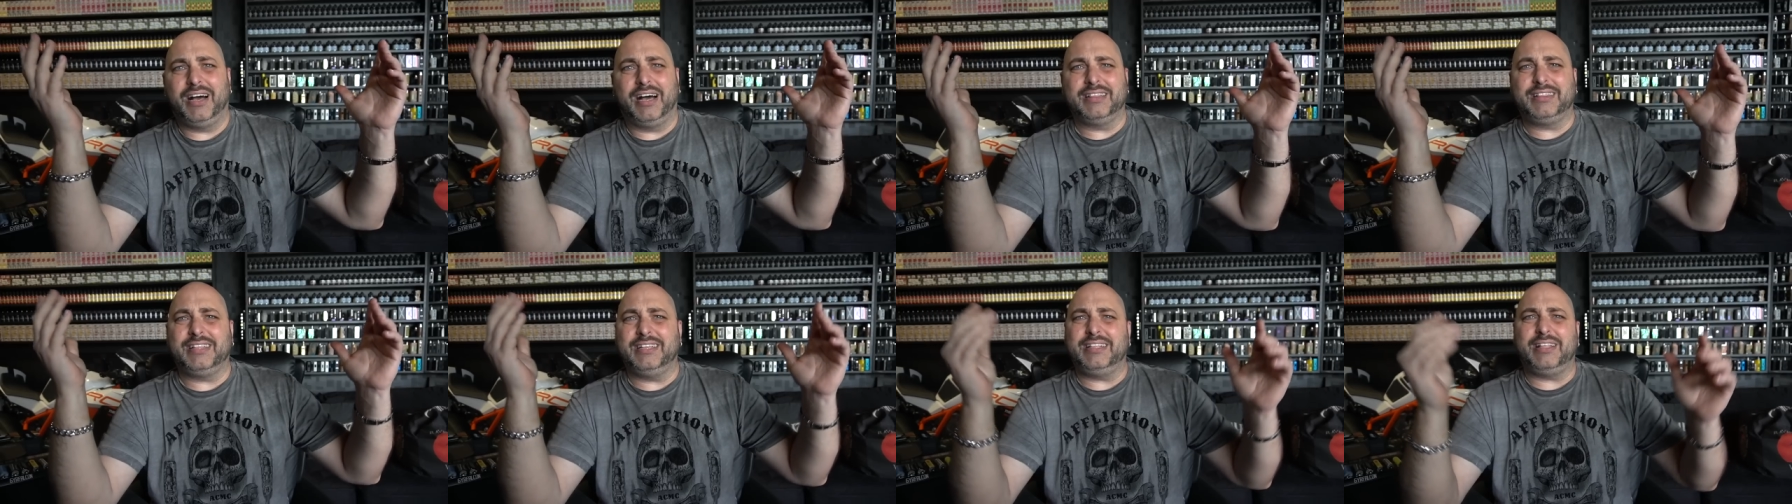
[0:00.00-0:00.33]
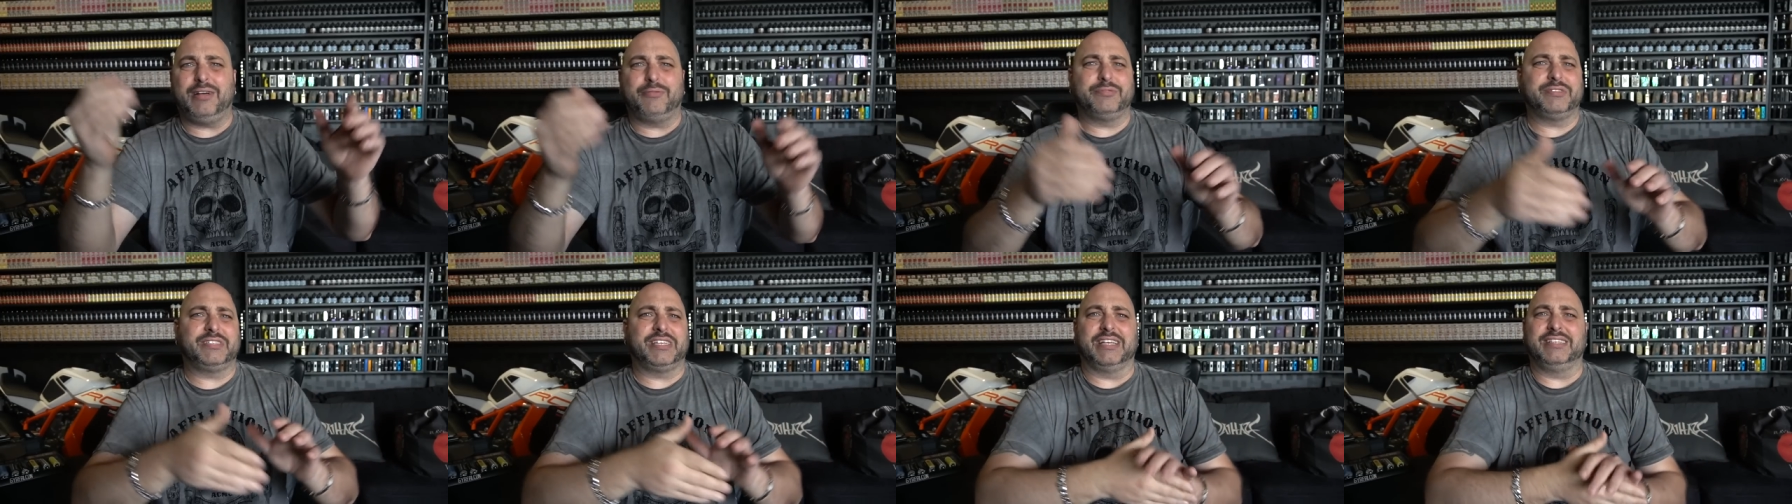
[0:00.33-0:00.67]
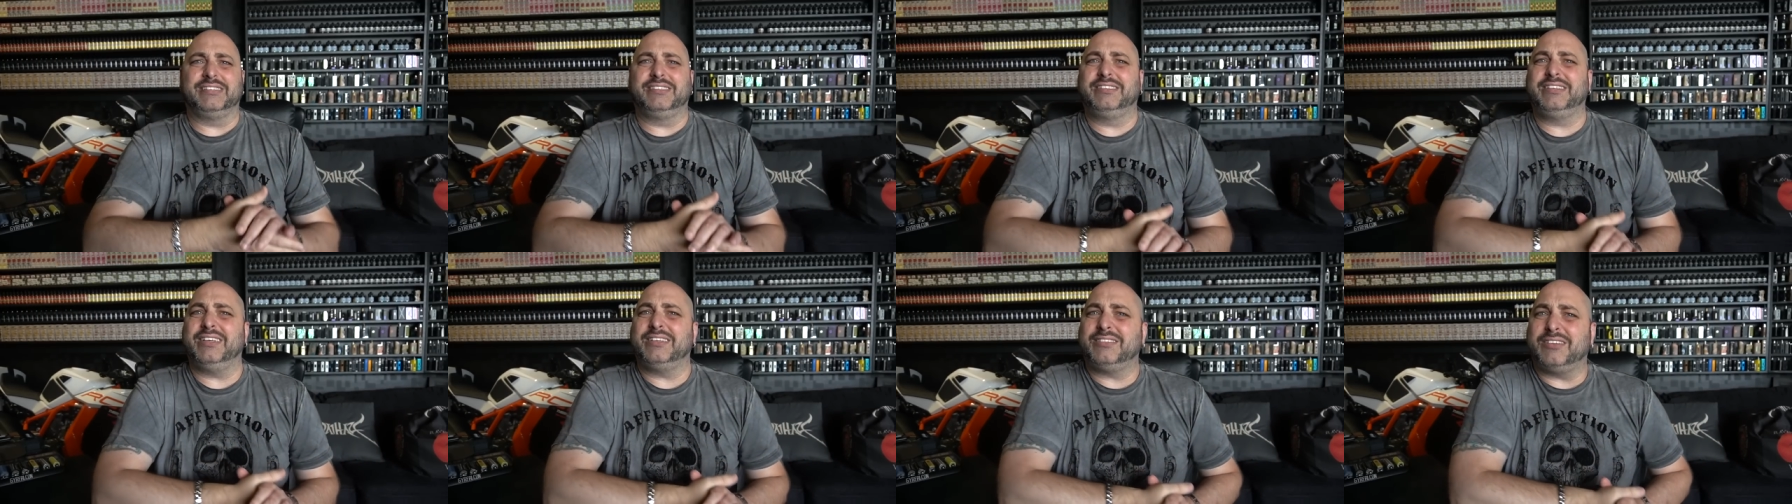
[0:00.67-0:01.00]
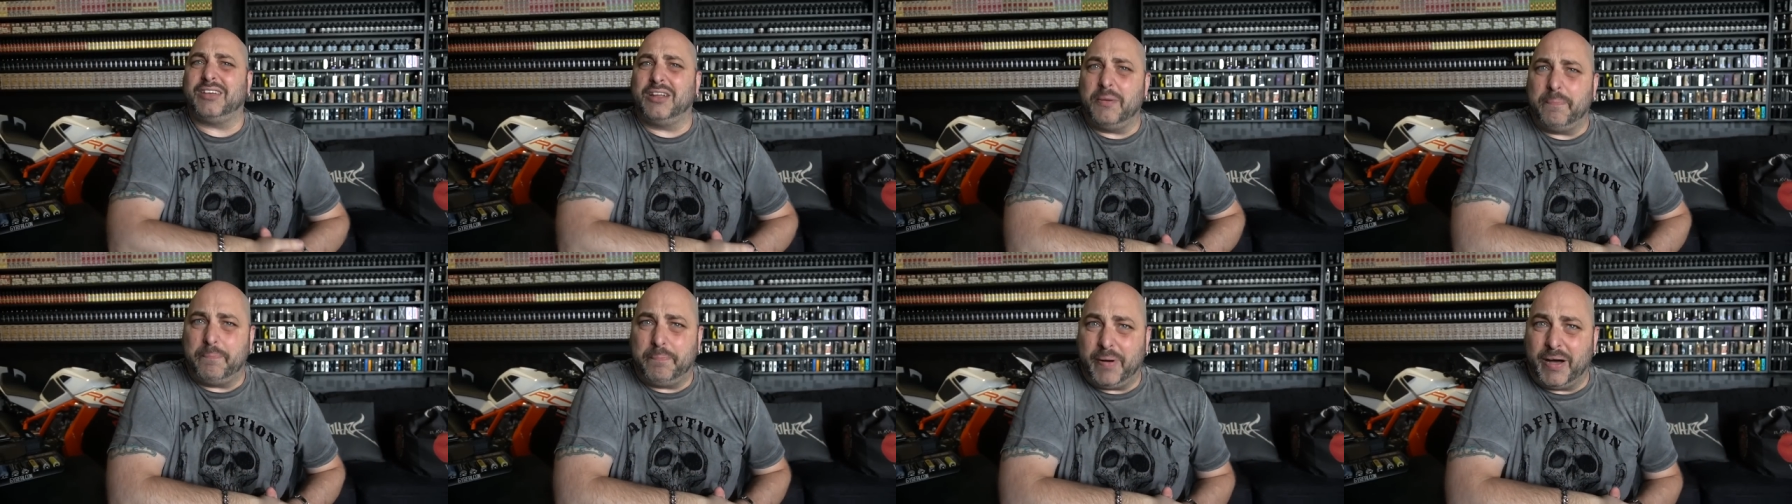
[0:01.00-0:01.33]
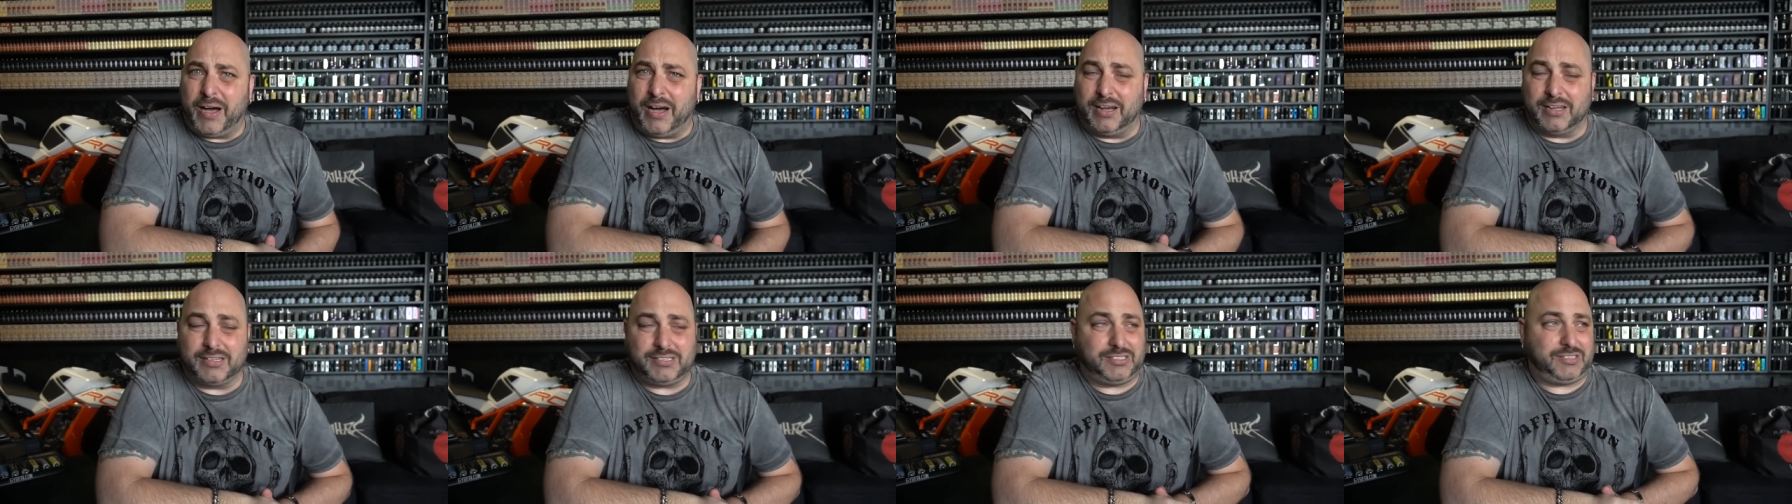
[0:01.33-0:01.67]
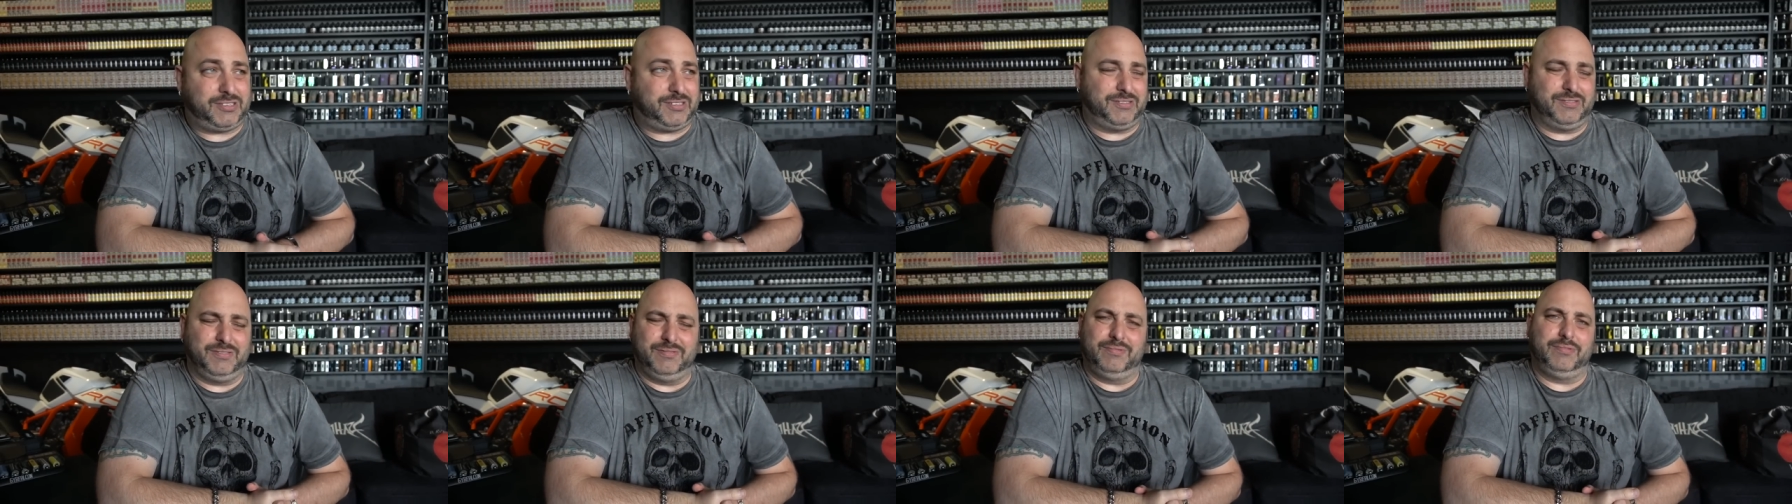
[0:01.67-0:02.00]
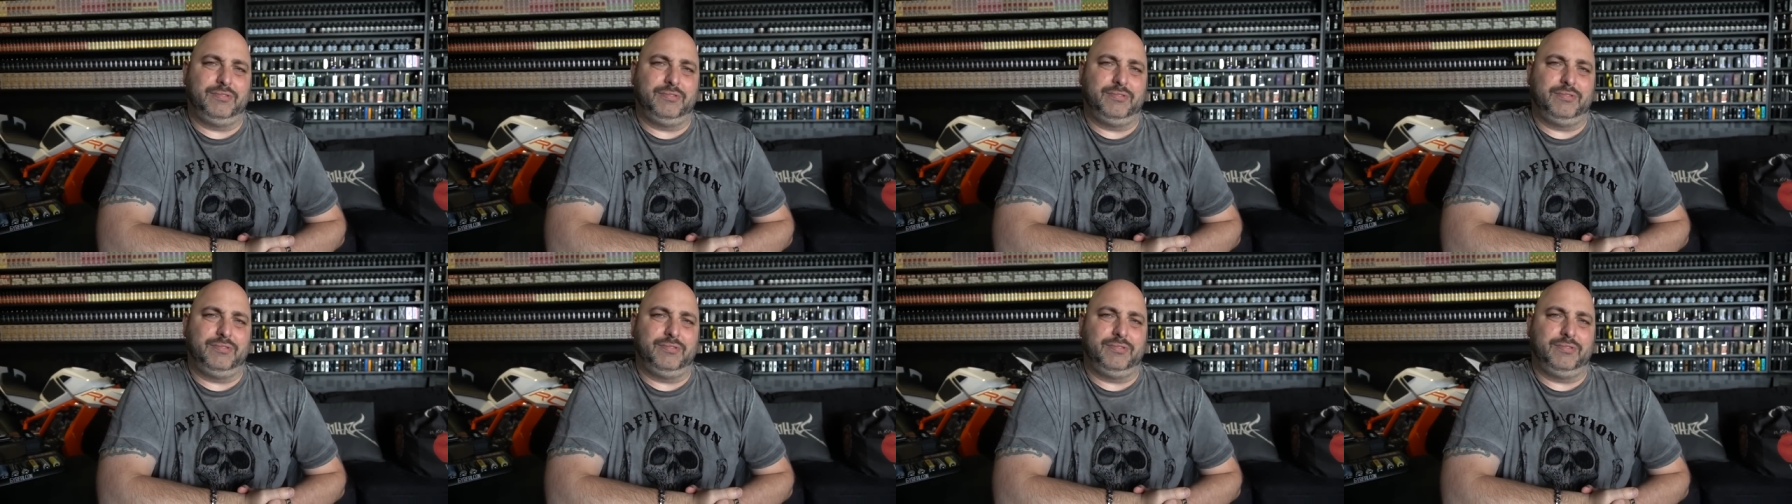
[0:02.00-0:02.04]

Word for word: I think that was like 600 bucks.